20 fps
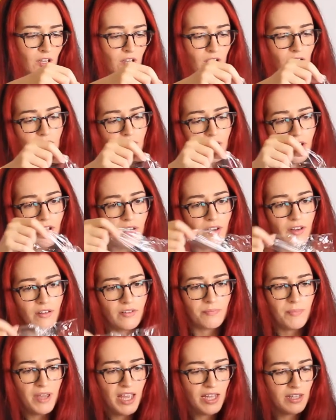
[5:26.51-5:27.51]
Although,
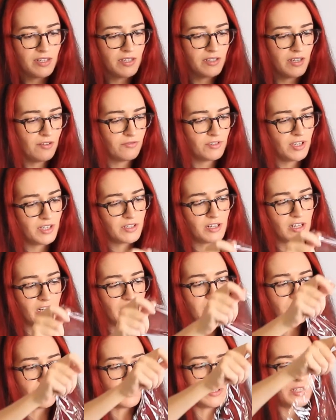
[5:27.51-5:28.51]
man, this stuff does
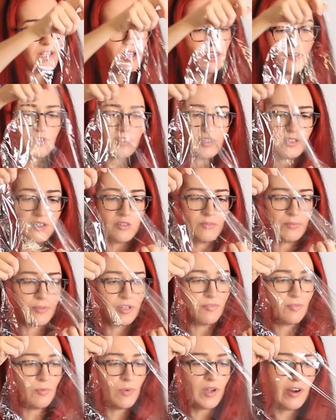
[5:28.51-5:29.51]
cling to itself. It's a little bit
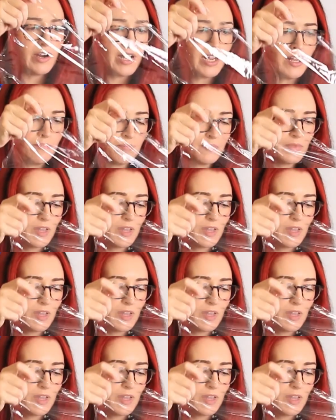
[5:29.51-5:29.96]
of a worry.